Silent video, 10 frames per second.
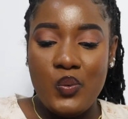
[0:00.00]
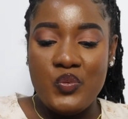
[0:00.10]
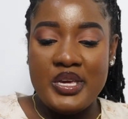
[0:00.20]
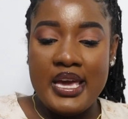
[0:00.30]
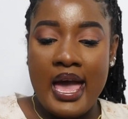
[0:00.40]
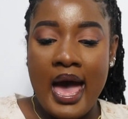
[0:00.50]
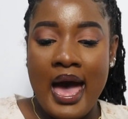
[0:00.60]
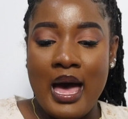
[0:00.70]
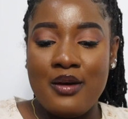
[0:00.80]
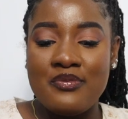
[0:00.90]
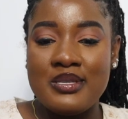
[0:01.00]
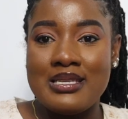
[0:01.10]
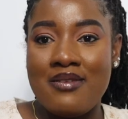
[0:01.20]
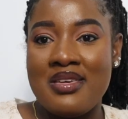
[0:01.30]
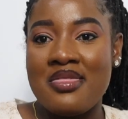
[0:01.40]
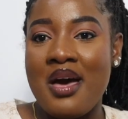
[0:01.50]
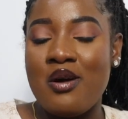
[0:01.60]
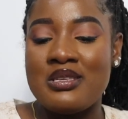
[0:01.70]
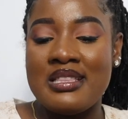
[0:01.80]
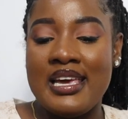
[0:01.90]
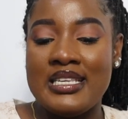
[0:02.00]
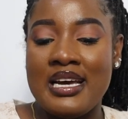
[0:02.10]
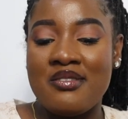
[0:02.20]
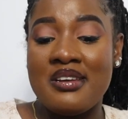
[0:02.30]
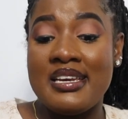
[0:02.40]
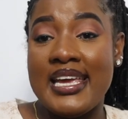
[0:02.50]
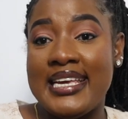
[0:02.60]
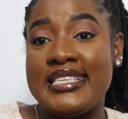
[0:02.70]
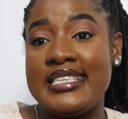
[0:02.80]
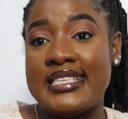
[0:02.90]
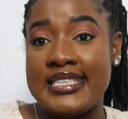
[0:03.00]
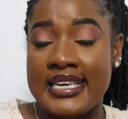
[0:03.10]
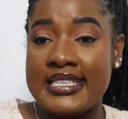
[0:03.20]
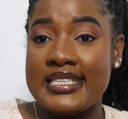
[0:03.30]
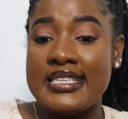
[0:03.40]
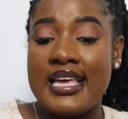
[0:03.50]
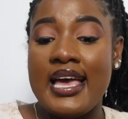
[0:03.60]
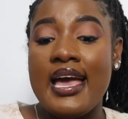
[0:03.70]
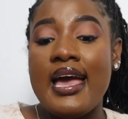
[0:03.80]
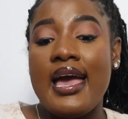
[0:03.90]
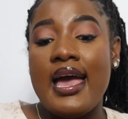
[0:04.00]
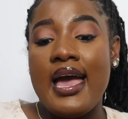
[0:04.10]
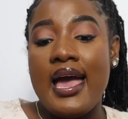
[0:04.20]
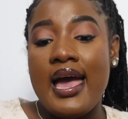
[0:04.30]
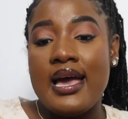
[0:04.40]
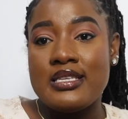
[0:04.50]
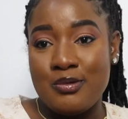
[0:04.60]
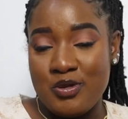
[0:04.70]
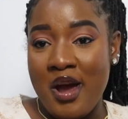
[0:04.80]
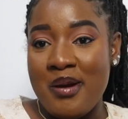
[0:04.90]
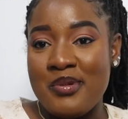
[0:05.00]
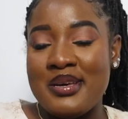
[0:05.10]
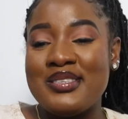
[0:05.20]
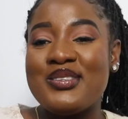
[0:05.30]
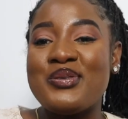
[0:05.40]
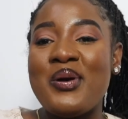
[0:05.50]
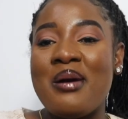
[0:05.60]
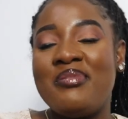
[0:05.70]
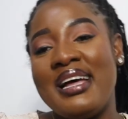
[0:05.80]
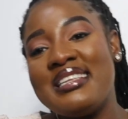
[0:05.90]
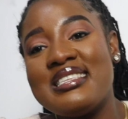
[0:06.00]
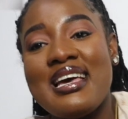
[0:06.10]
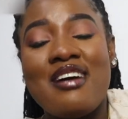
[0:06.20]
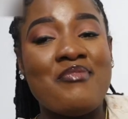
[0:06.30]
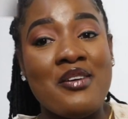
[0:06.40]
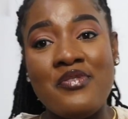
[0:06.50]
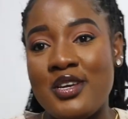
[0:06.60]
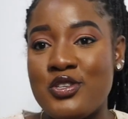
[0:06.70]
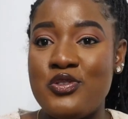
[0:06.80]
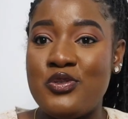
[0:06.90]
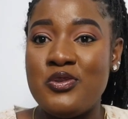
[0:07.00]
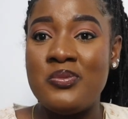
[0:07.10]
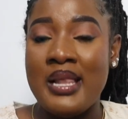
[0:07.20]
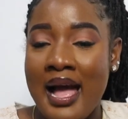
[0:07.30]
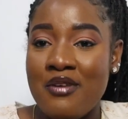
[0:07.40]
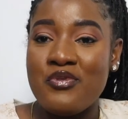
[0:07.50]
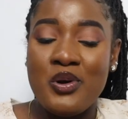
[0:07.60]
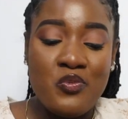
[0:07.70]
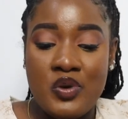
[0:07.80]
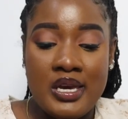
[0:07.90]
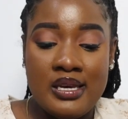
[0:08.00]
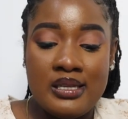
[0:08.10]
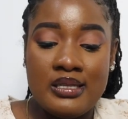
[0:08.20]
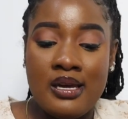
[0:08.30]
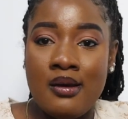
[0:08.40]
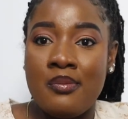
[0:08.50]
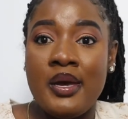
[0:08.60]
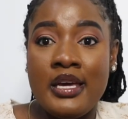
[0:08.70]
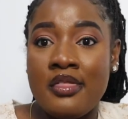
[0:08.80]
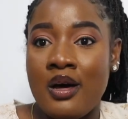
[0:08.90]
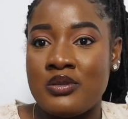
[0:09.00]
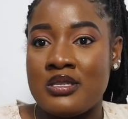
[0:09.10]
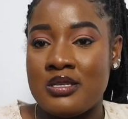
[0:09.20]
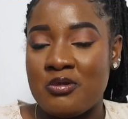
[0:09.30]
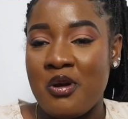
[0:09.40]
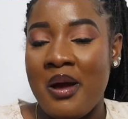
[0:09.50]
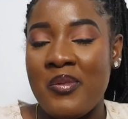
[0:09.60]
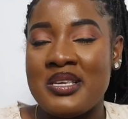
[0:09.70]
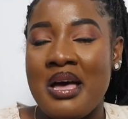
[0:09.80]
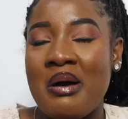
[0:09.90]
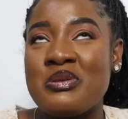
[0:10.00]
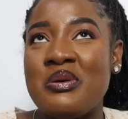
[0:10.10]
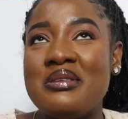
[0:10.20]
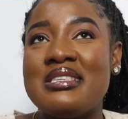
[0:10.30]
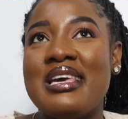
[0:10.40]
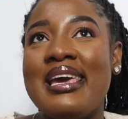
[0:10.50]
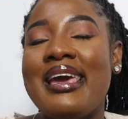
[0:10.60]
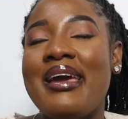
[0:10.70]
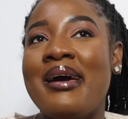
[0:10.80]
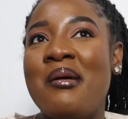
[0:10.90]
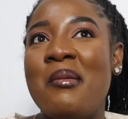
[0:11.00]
We have 7,886 subscribers. So I'm planning to have my first YouTube live when we hit 8,000 subscribers. I was going to say